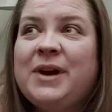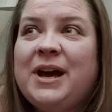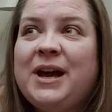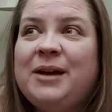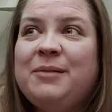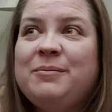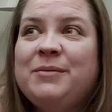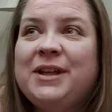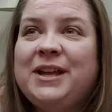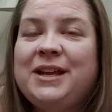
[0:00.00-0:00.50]

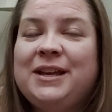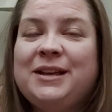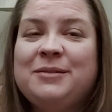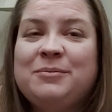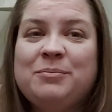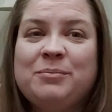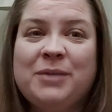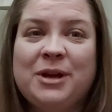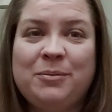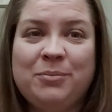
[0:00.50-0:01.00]
I'm like,
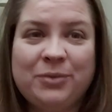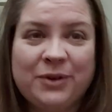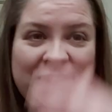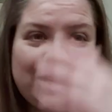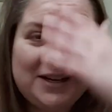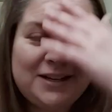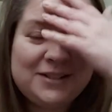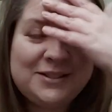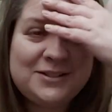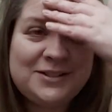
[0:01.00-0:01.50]
my
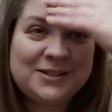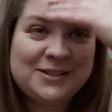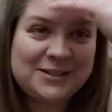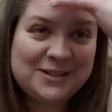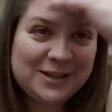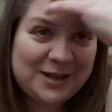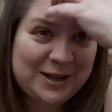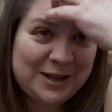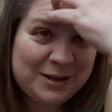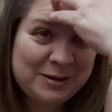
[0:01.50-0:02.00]
brain is
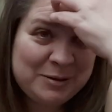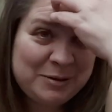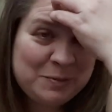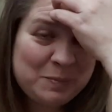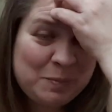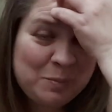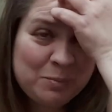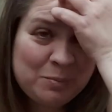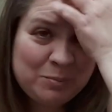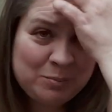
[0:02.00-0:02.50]
just like
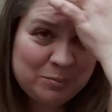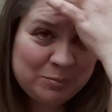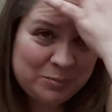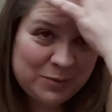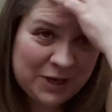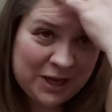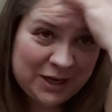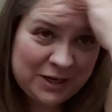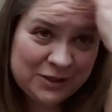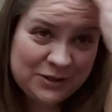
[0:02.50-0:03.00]

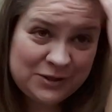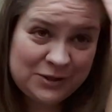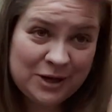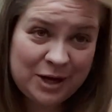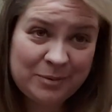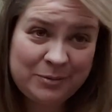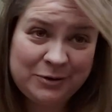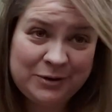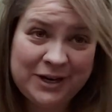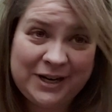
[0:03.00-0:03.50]
kind of
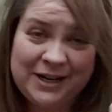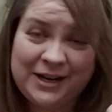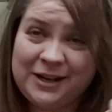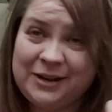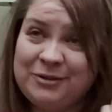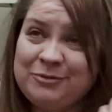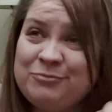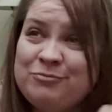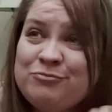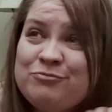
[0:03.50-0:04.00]
stopped right
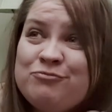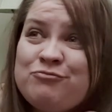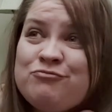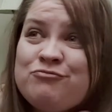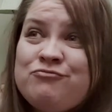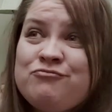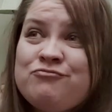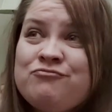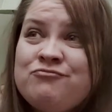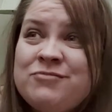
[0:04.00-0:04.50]
now.
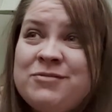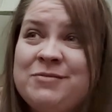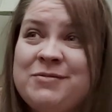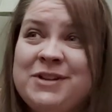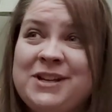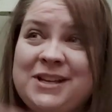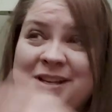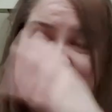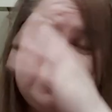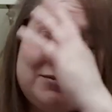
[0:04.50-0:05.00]
I'm
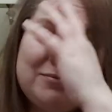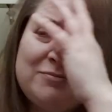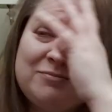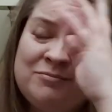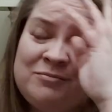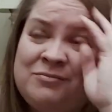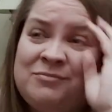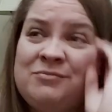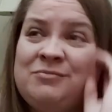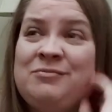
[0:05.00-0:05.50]
like,
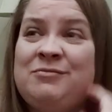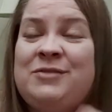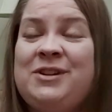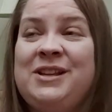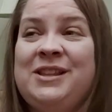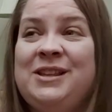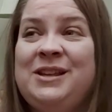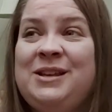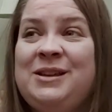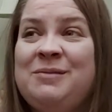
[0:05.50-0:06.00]

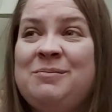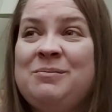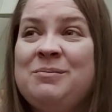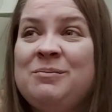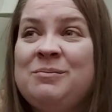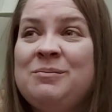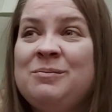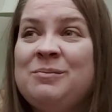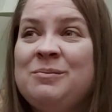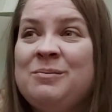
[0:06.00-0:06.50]
really?
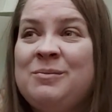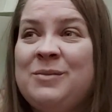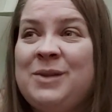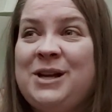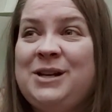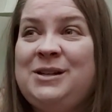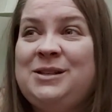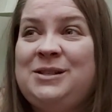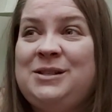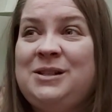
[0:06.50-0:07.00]

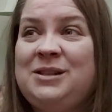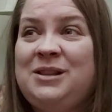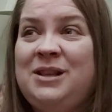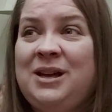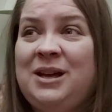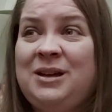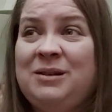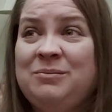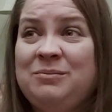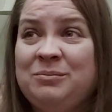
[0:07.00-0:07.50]
I just did
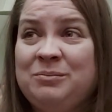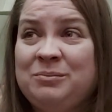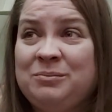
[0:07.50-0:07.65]
that?